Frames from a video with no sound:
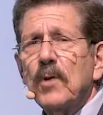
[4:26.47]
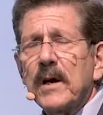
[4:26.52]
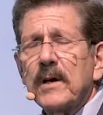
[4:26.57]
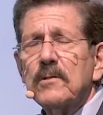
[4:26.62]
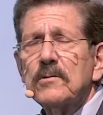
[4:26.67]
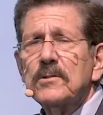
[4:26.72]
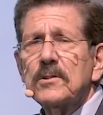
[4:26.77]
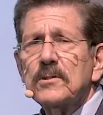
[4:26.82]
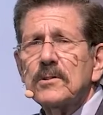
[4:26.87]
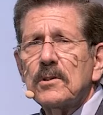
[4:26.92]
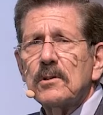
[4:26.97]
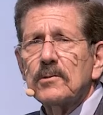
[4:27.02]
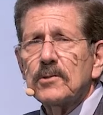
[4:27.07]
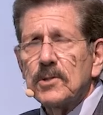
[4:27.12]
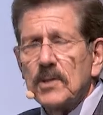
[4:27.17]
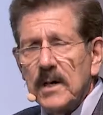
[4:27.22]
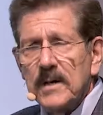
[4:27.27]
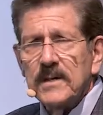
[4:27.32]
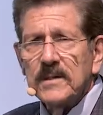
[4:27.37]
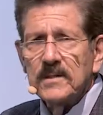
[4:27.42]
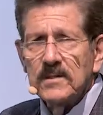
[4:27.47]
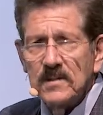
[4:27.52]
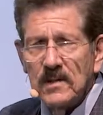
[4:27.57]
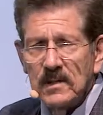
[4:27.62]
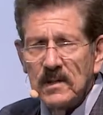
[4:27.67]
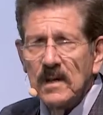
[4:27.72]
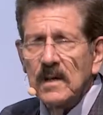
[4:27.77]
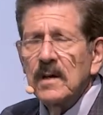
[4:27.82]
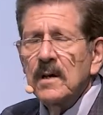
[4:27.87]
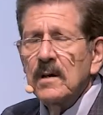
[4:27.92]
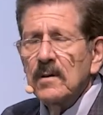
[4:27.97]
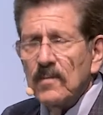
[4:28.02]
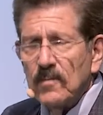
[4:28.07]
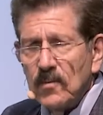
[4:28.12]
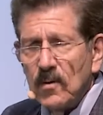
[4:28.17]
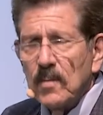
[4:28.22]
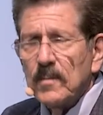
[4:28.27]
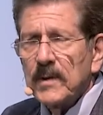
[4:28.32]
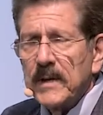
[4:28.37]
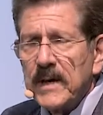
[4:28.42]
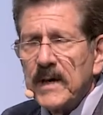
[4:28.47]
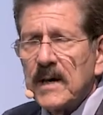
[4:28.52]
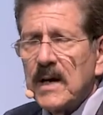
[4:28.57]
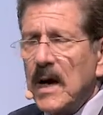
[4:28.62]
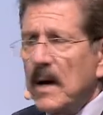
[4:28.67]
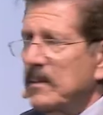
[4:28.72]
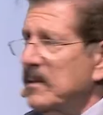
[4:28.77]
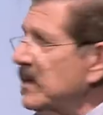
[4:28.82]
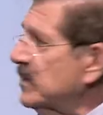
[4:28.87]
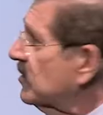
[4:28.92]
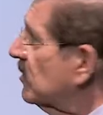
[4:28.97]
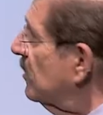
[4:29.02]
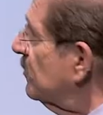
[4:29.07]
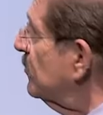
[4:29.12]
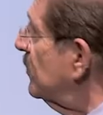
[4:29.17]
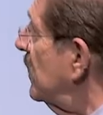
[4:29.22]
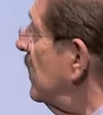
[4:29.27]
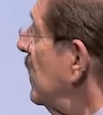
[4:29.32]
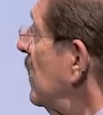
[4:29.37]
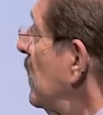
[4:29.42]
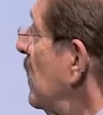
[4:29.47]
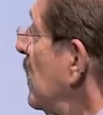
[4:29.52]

records are still shut. It's still formerly a communist country.